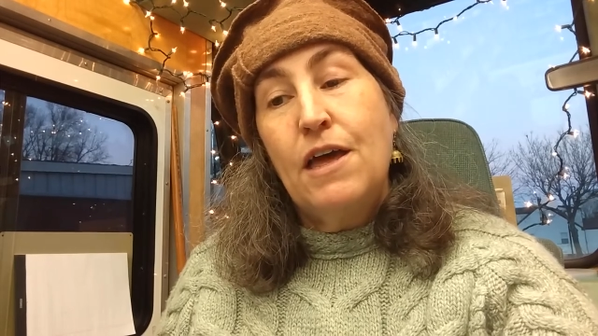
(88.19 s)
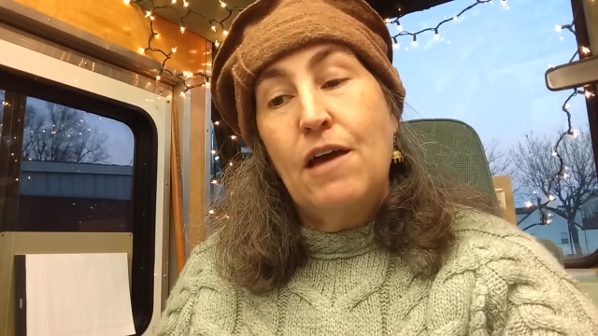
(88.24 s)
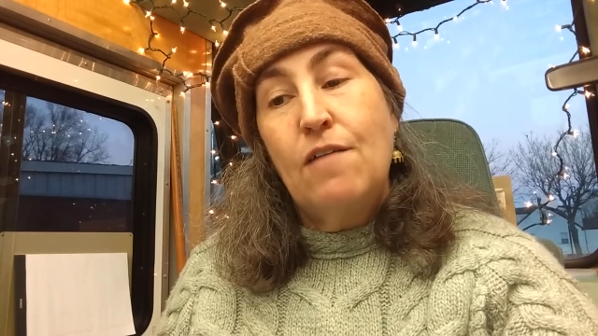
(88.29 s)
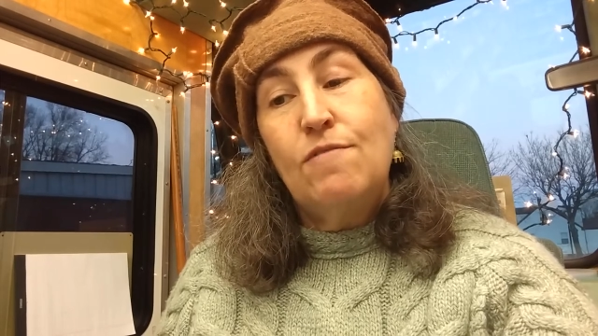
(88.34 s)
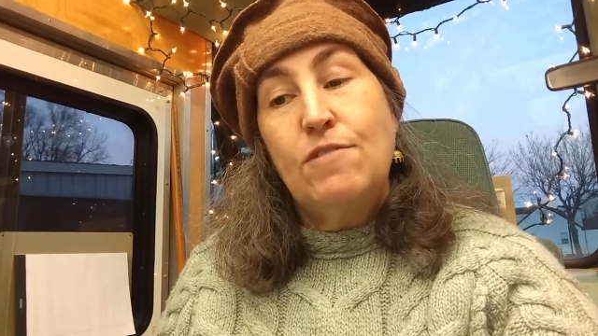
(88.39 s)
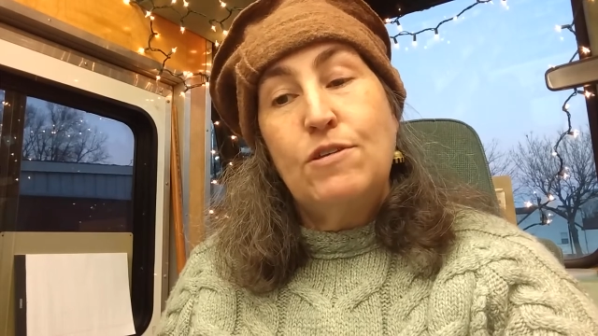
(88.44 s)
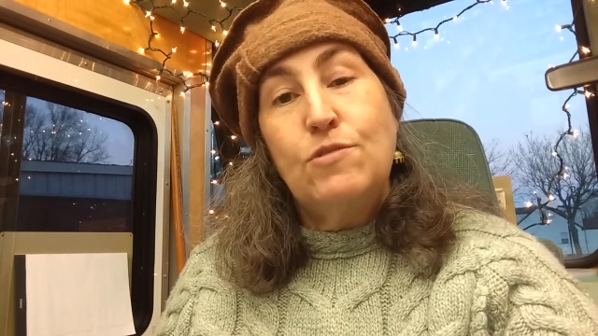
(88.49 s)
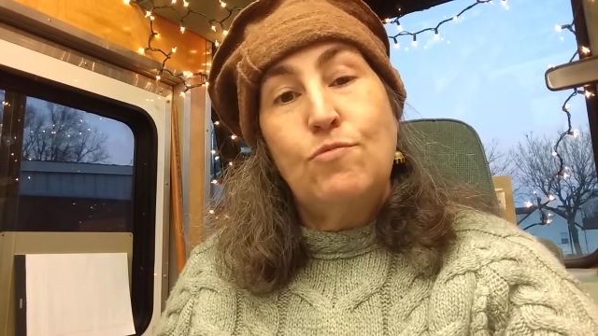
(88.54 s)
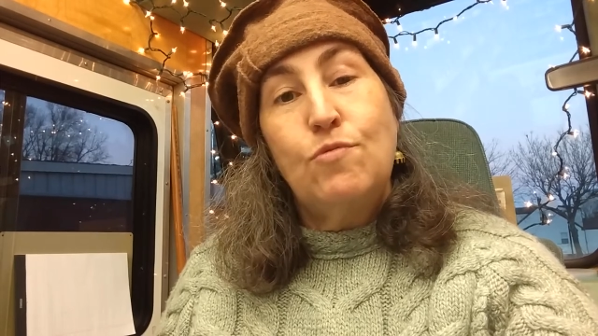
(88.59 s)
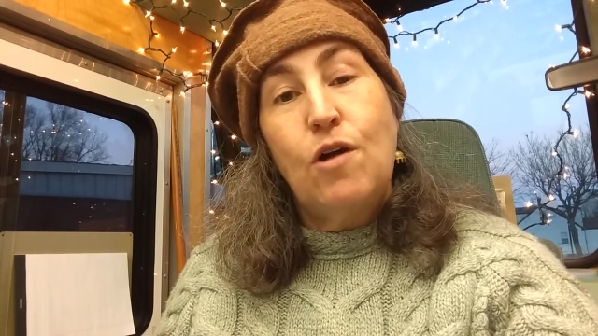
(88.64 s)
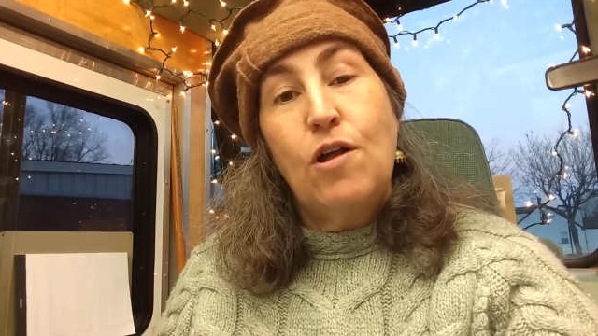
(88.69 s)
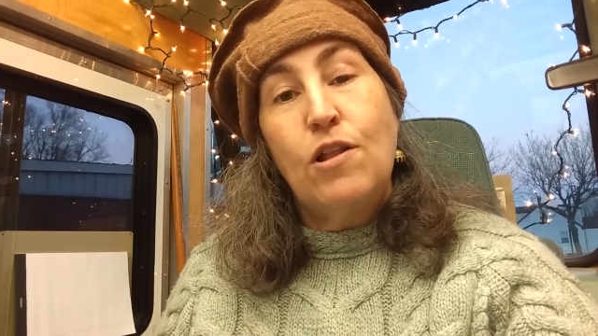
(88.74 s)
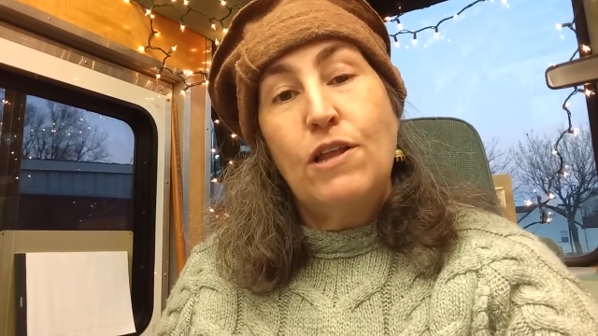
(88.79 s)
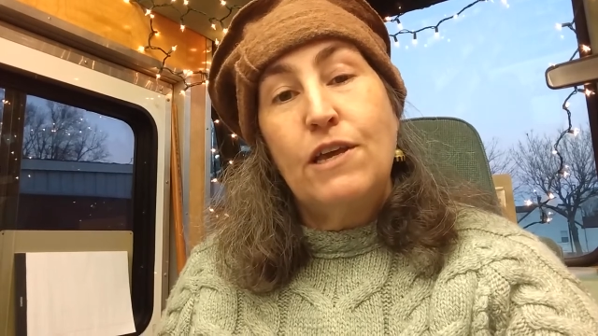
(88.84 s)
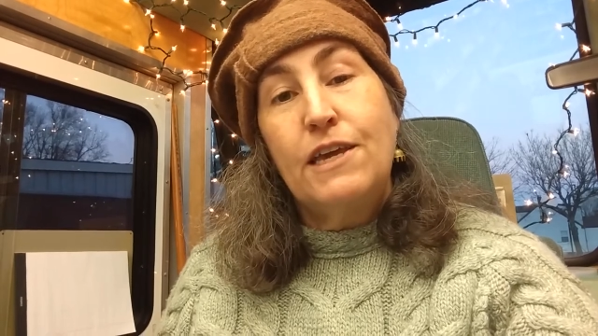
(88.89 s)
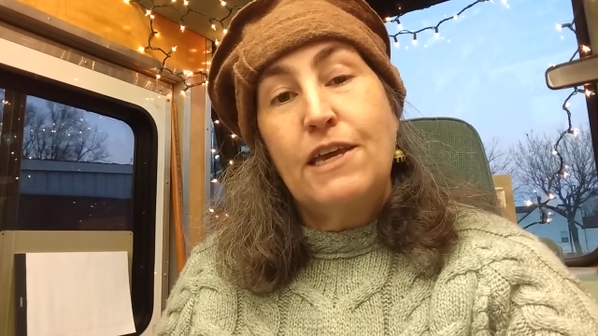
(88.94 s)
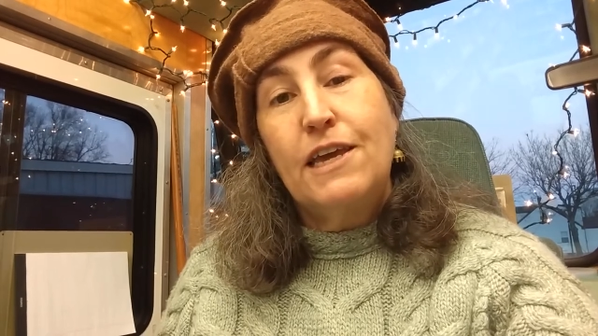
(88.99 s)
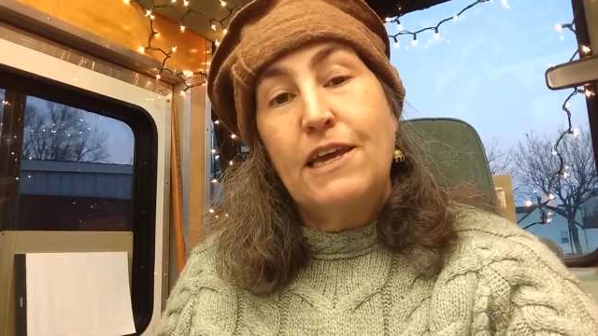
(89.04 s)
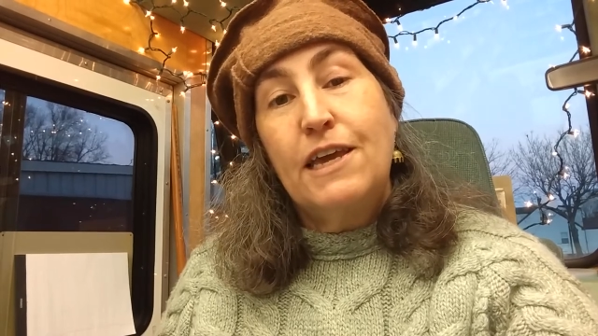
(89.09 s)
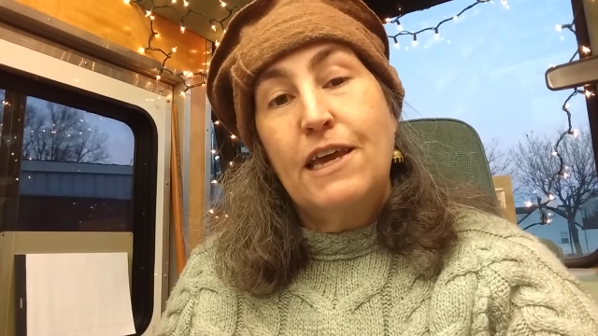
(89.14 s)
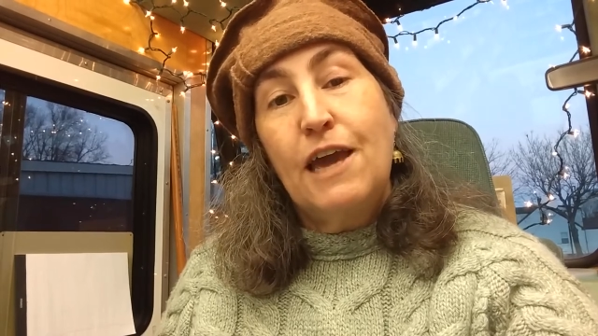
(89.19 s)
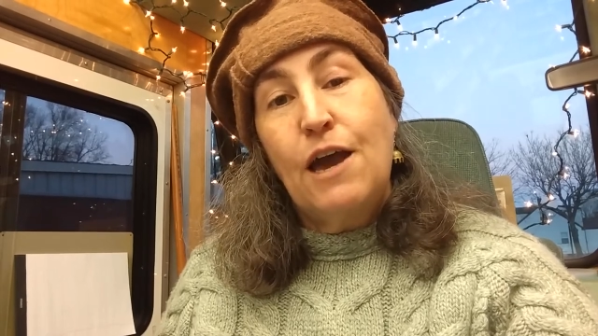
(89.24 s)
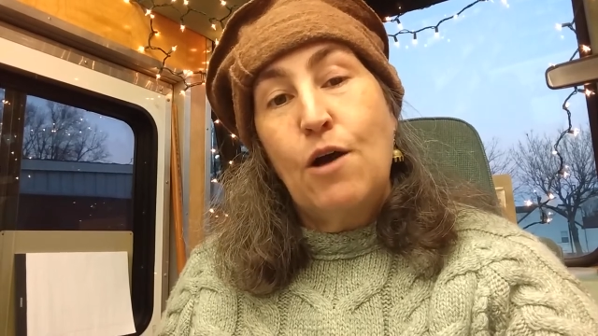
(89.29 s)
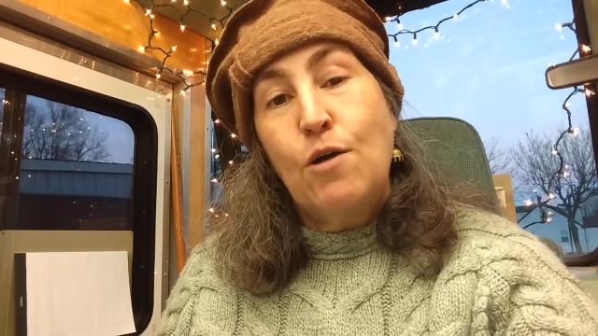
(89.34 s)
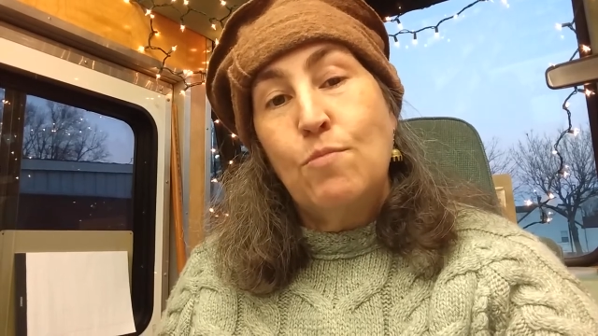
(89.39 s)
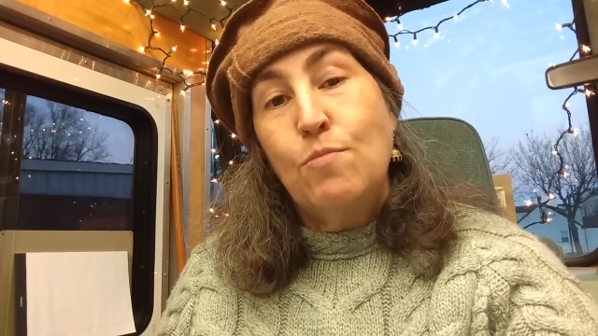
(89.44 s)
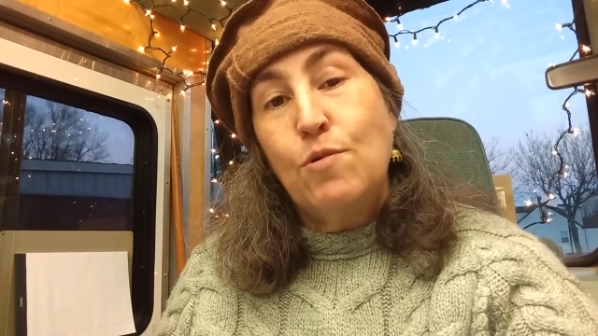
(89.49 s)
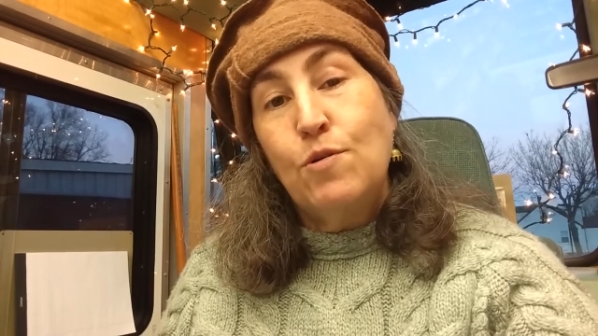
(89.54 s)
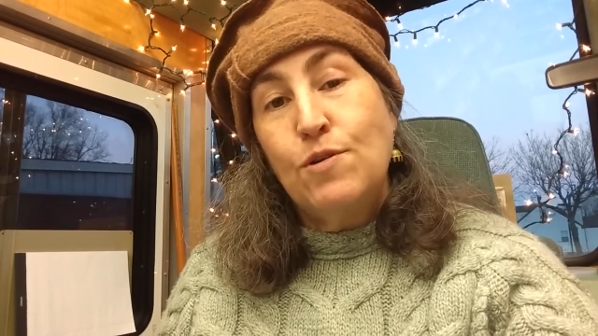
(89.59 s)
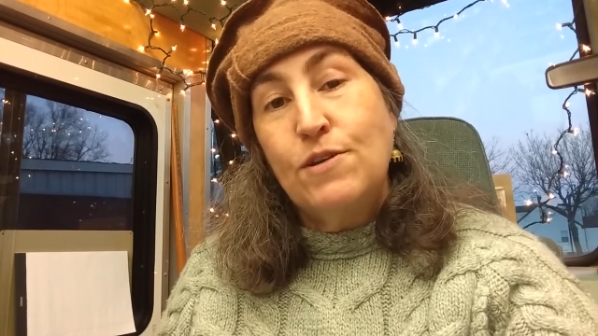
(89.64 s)
of his rollicking
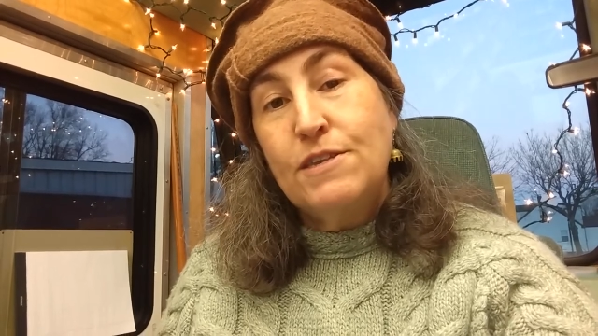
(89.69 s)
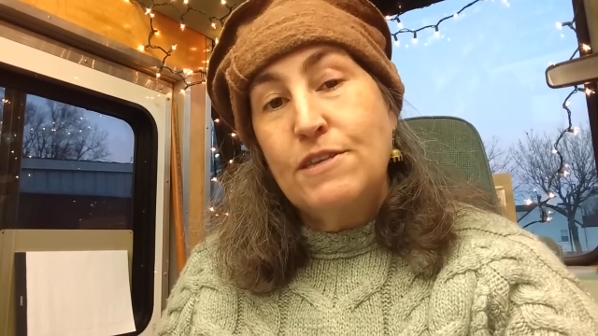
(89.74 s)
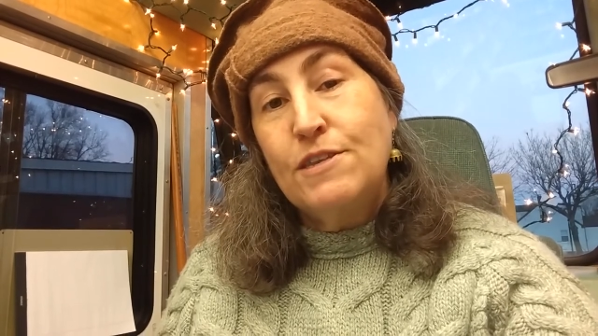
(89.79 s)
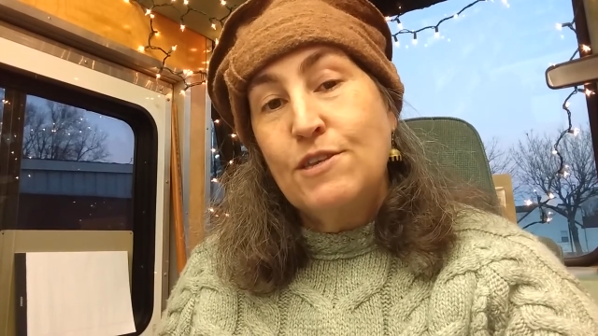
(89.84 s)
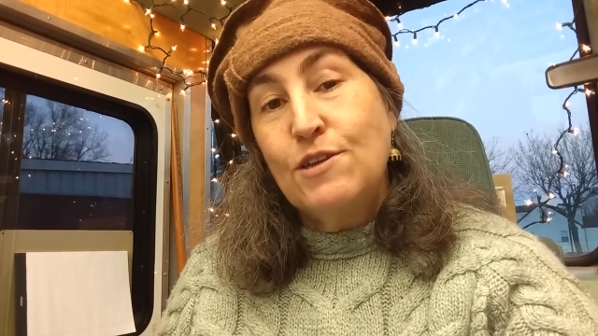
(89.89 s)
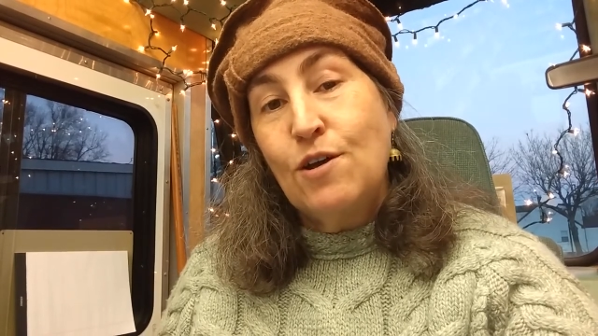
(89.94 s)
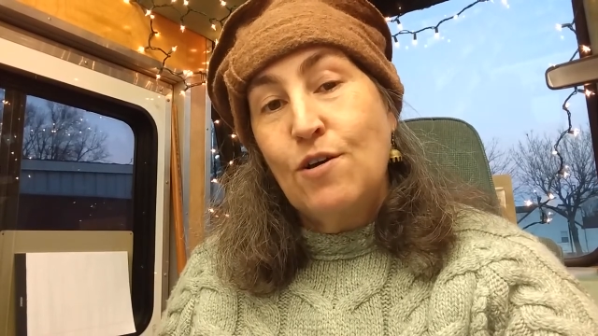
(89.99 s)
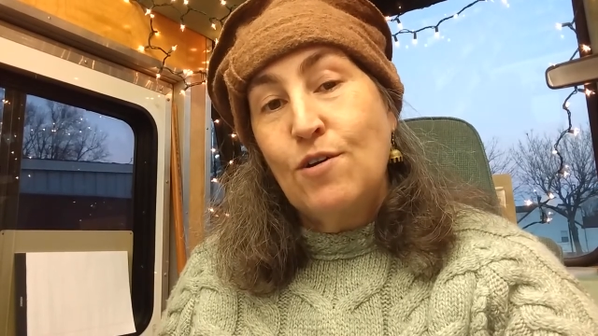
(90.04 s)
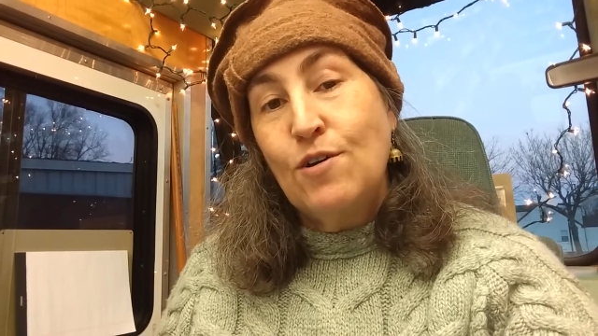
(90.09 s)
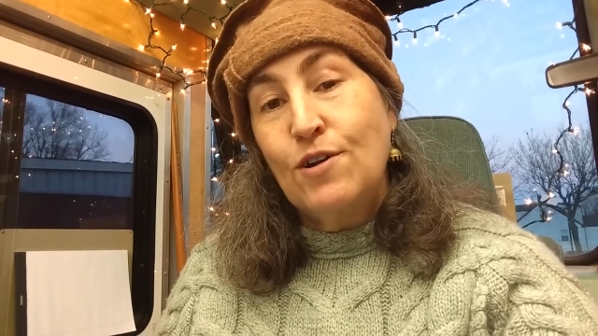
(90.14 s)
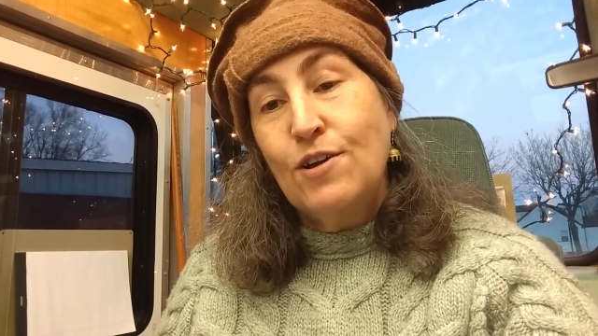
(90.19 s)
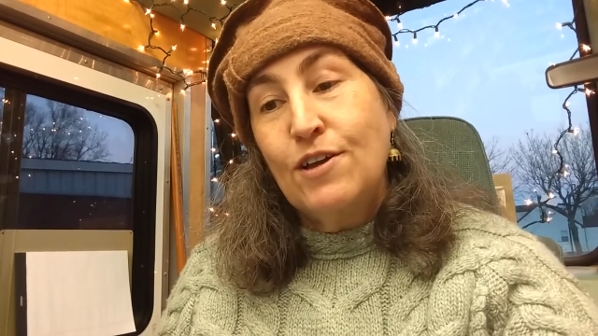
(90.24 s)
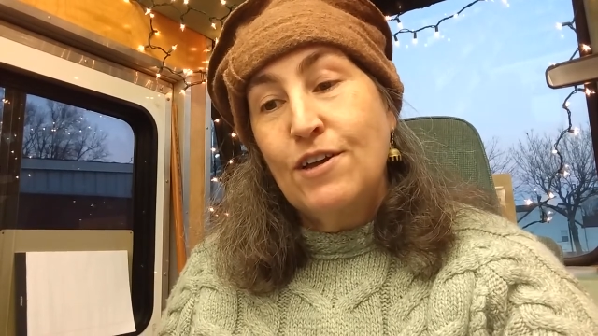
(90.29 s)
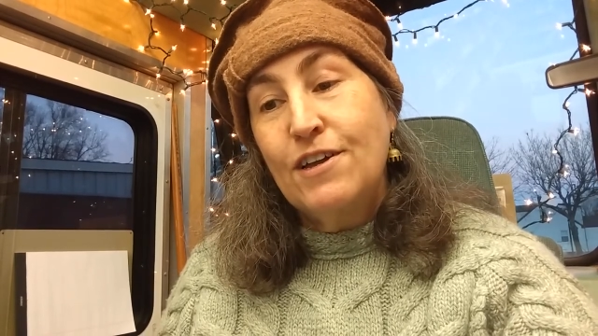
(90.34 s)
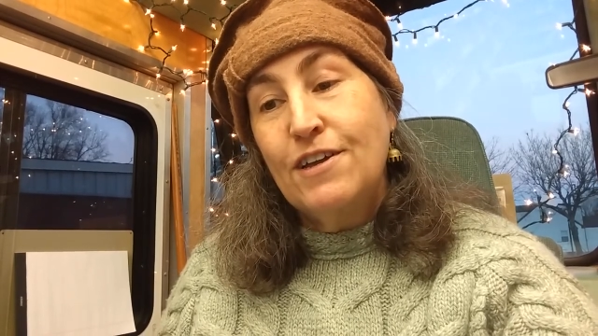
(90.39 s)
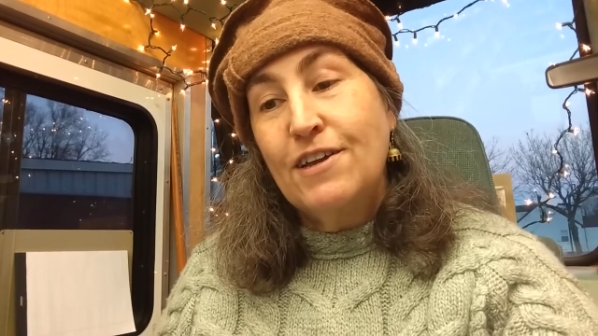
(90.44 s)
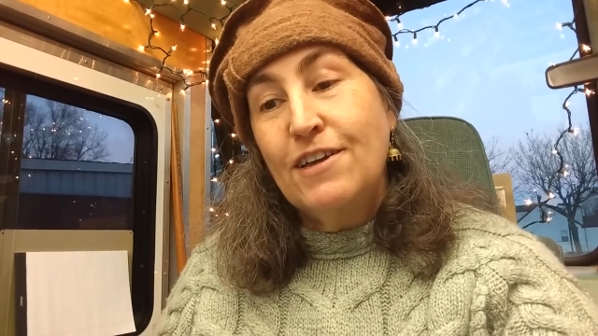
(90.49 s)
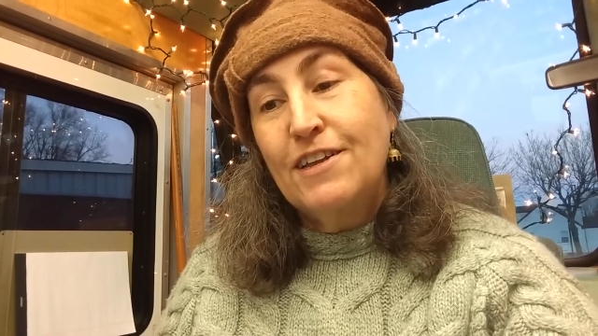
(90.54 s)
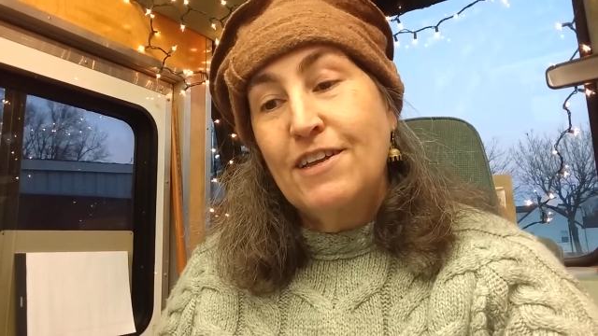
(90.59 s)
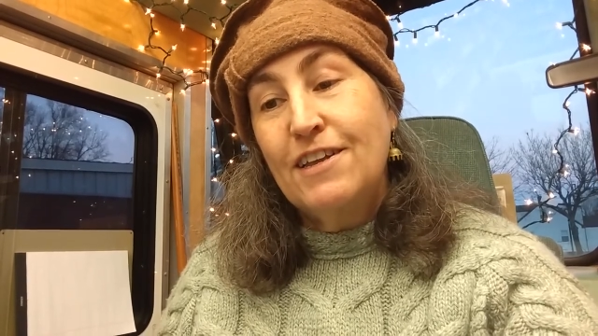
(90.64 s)
cowboy song.